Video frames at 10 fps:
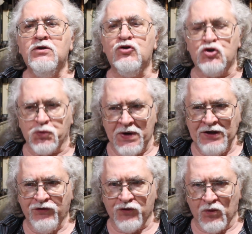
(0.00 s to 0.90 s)

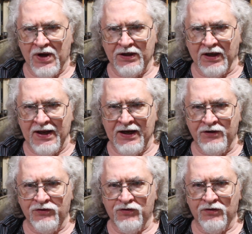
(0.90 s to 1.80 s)
shrinks the run
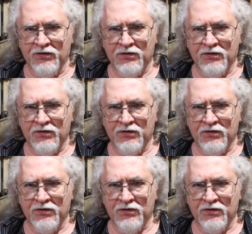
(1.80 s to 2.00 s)
lanes,